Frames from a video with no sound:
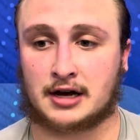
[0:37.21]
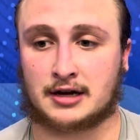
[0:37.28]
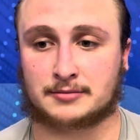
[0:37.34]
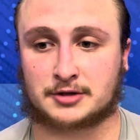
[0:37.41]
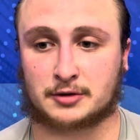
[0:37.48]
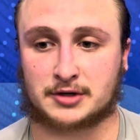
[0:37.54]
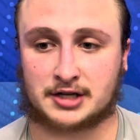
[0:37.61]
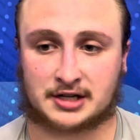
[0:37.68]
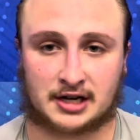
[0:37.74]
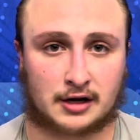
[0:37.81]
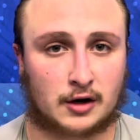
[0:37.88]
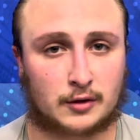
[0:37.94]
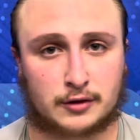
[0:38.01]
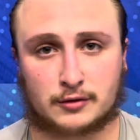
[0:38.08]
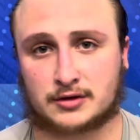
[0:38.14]
So we just can
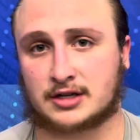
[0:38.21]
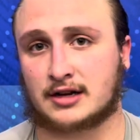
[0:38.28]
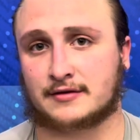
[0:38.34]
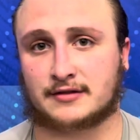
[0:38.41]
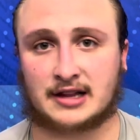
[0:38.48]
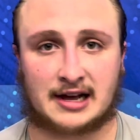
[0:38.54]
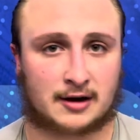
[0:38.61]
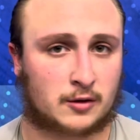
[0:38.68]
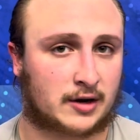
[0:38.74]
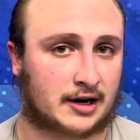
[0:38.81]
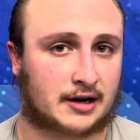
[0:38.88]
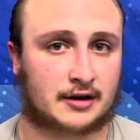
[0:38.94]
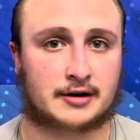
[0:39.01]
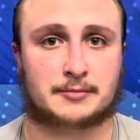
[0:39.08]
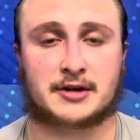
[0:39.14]
go through stuff a lot
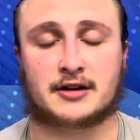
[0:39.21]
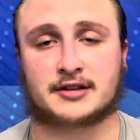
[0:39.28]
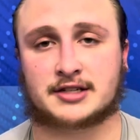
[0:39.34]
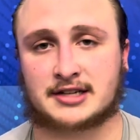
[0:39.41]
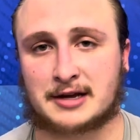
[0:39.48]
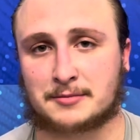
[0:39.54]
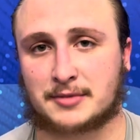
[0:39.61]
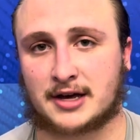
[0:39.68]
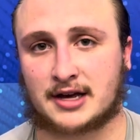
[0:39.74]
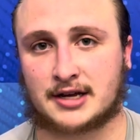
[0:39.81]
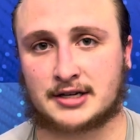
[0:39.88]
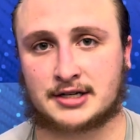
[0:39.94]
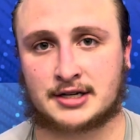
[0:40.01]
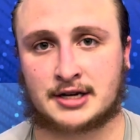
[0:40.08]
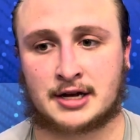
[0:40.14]
quicker and be on the same
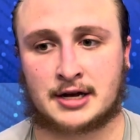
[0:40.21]
page.